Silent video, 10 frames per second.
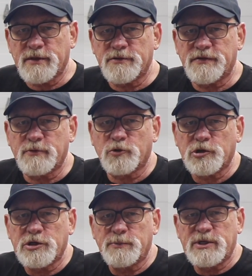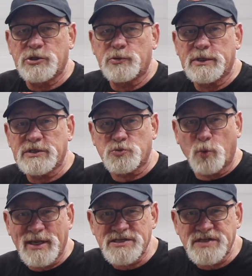other thing we're going to be doing is
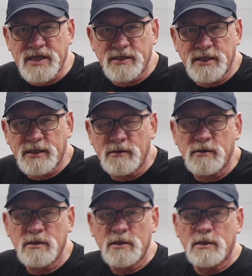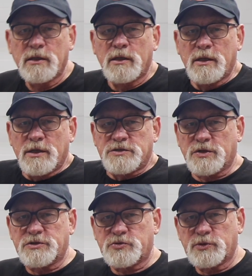wet sanding.
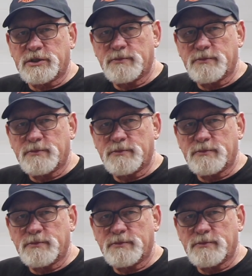So it's really